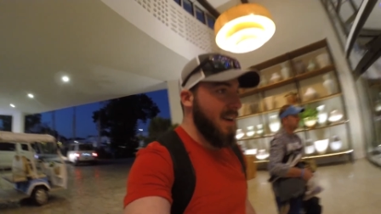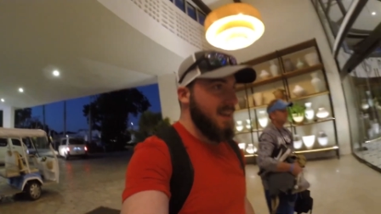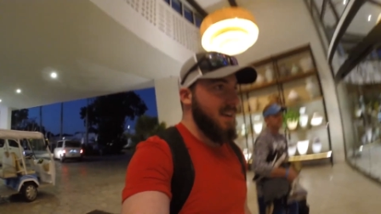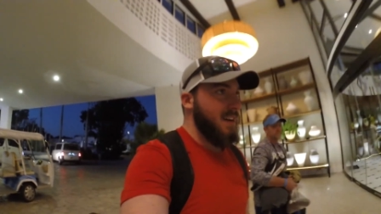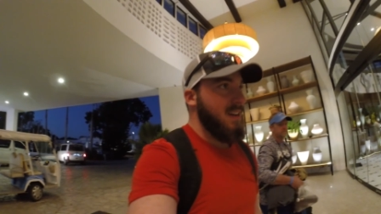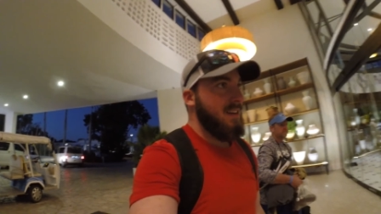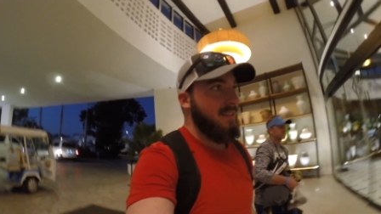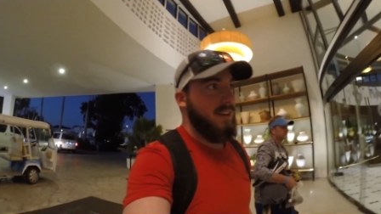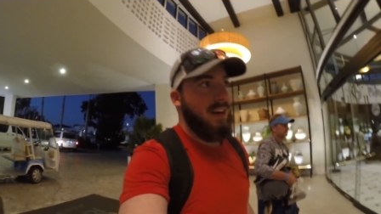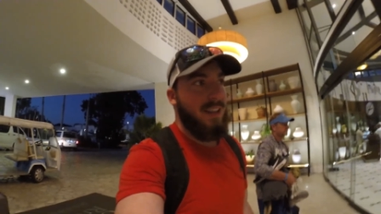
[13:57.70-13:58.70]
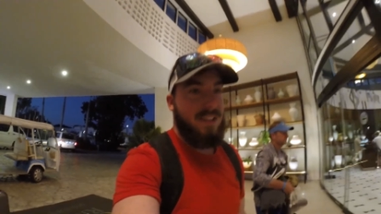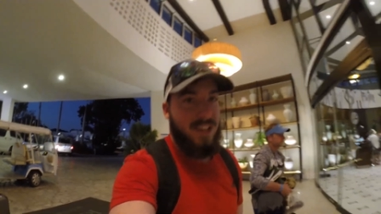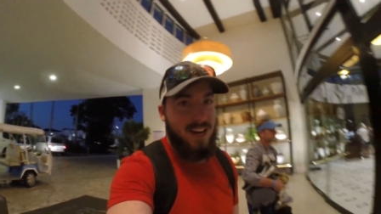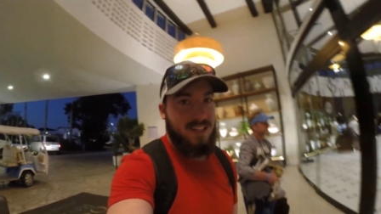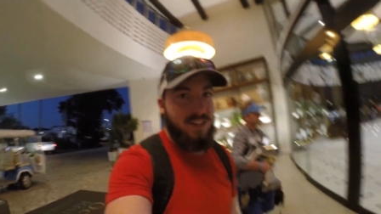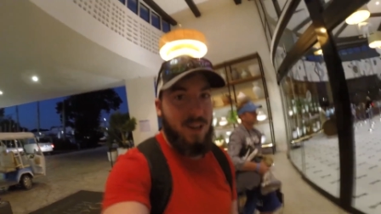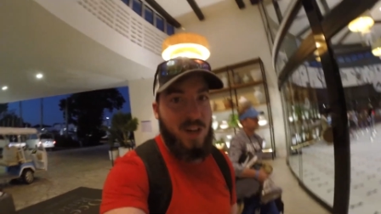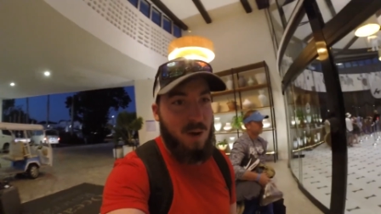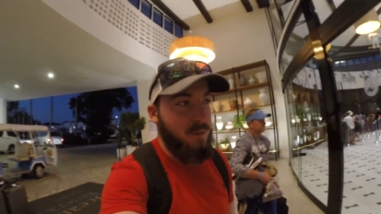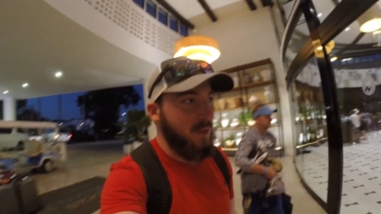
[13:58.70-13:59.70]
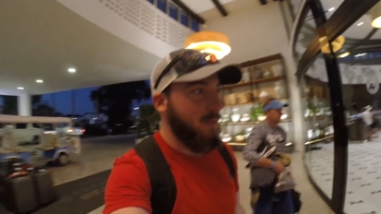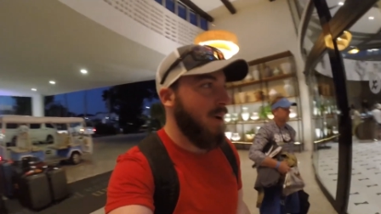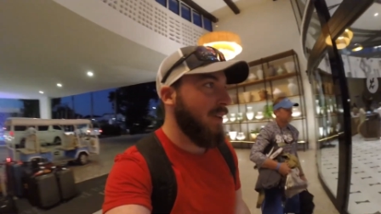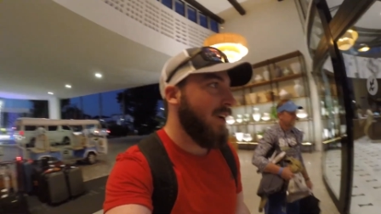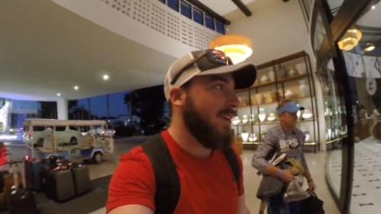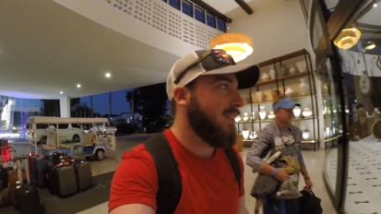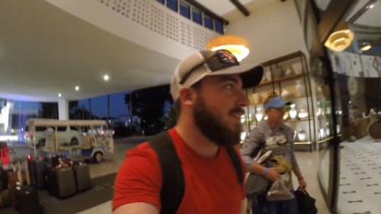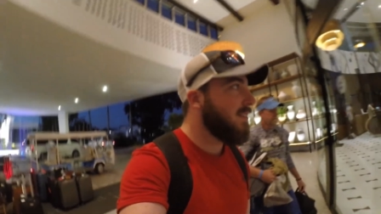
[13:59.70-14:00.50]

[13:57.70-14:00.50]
right. So I have a chance. Hook up with Polo.